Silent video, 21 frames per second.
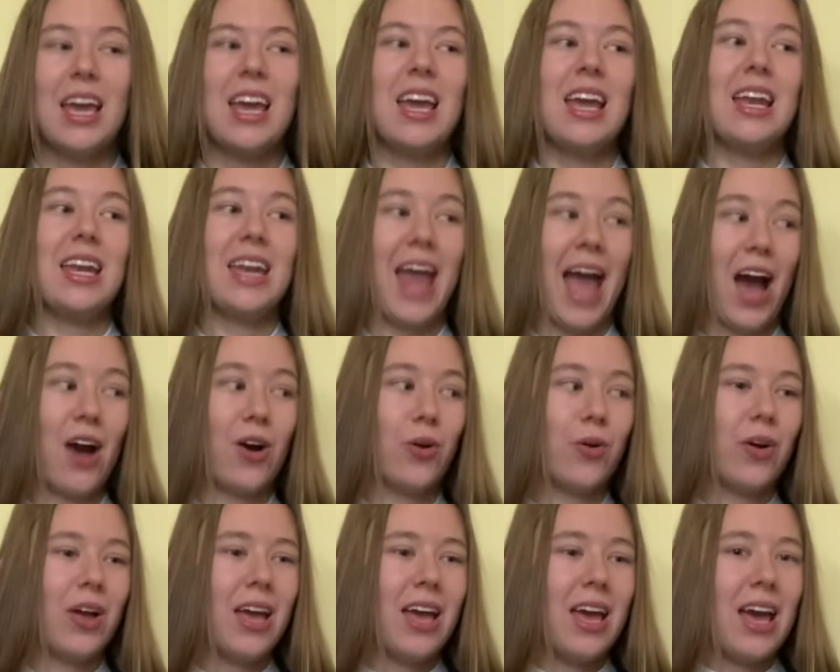Now,
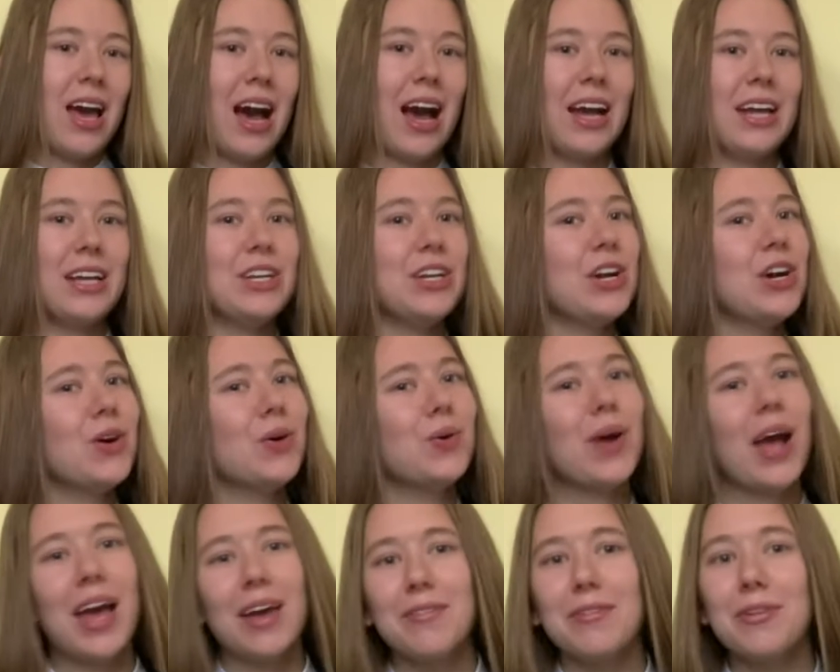I know
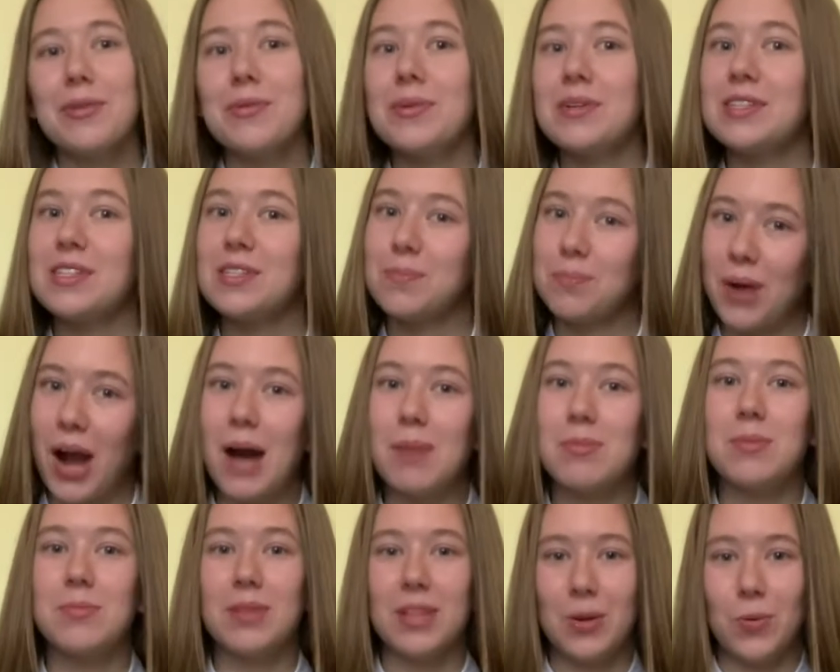everyone's
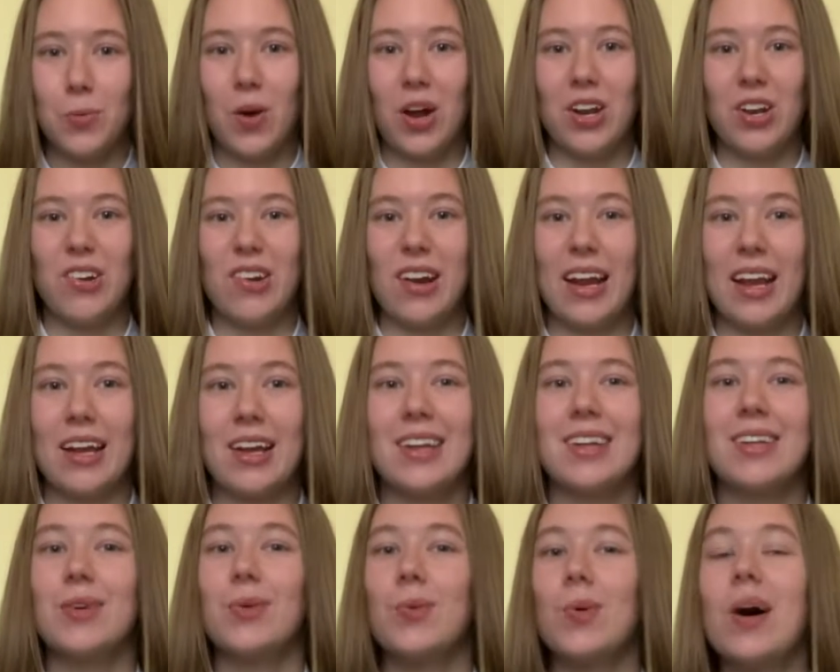probably wondering,
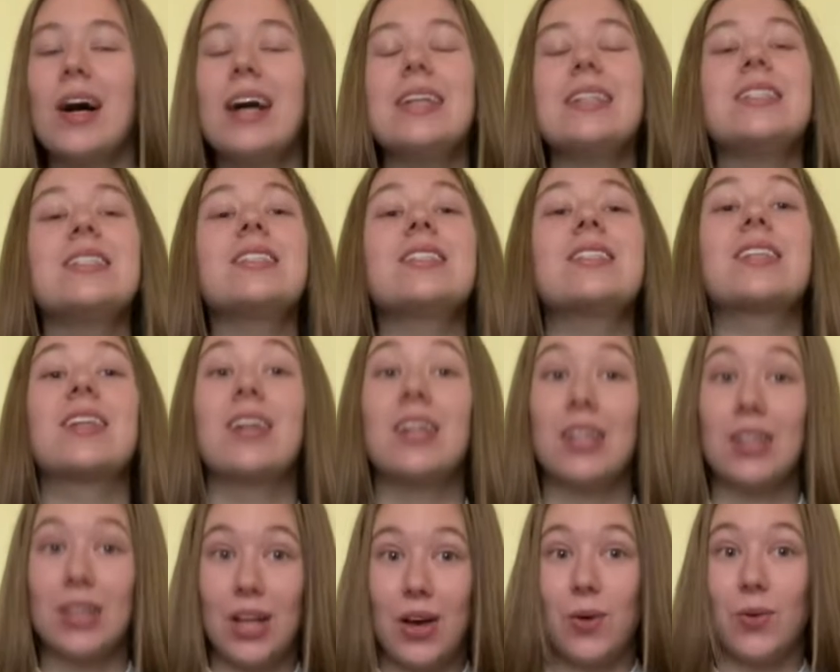what does
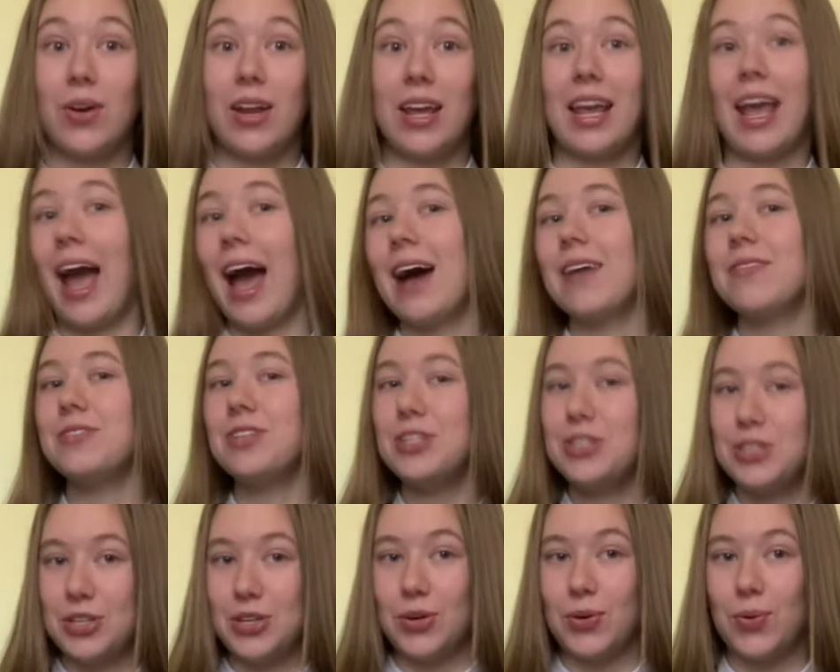cloning have to
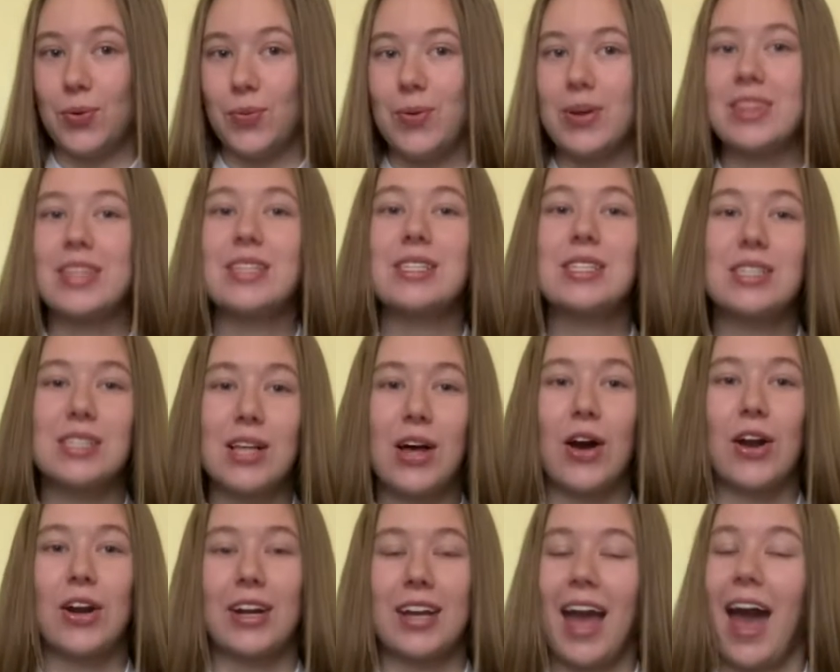do with the
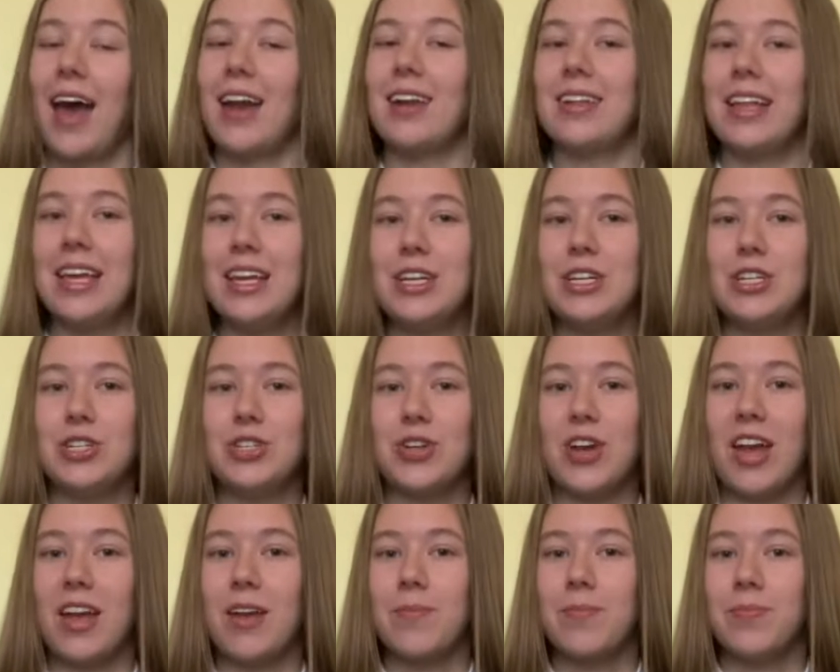slaughter cattle
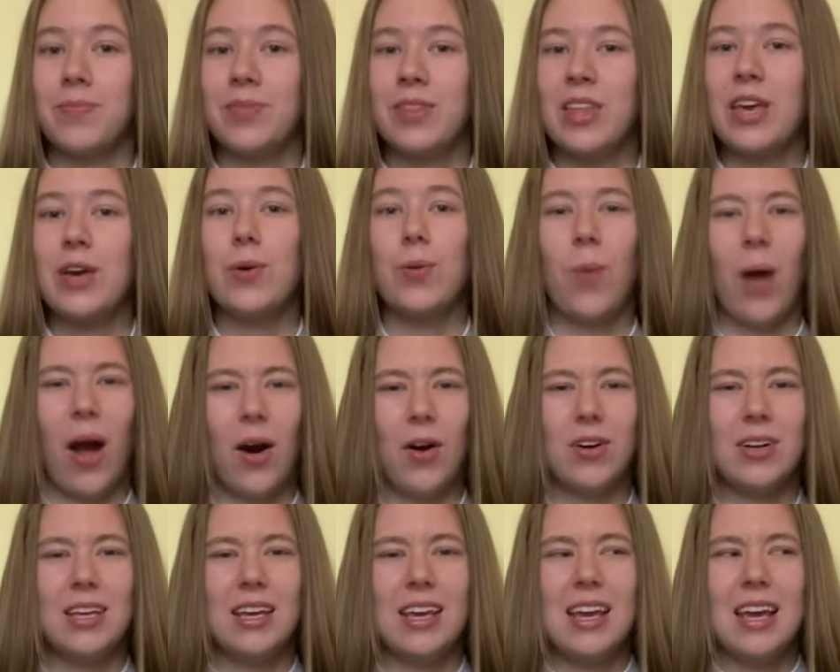industry? Well,
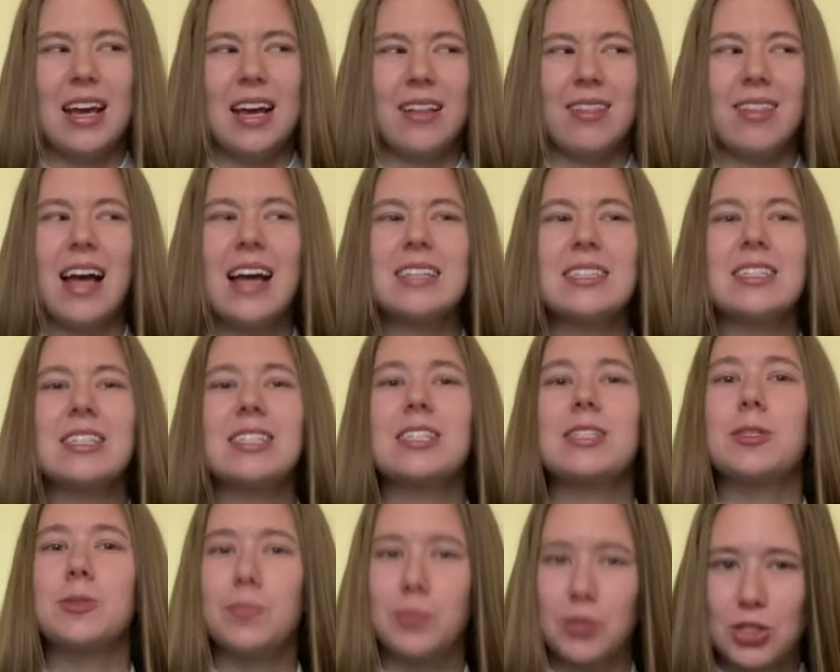
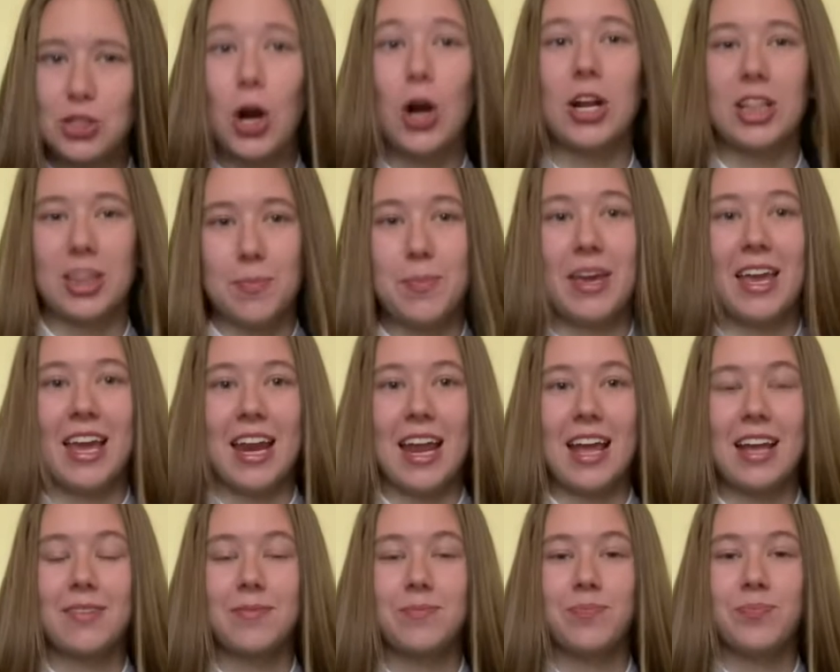let's start at the beginning.